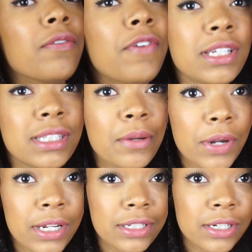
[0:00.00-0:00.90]
first thing
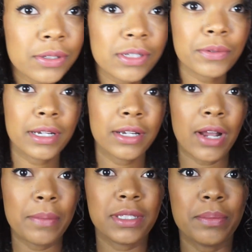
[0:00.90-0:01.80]
we're gonna do is we're gonna
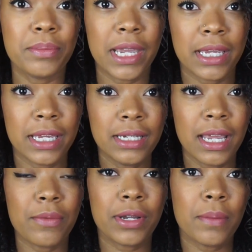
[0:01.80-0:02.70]
grab some bacon
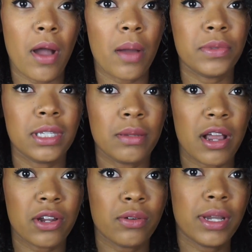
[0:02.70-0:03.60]
and we're gonna pop this in the
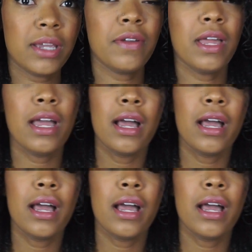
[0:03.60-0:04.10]
microwave.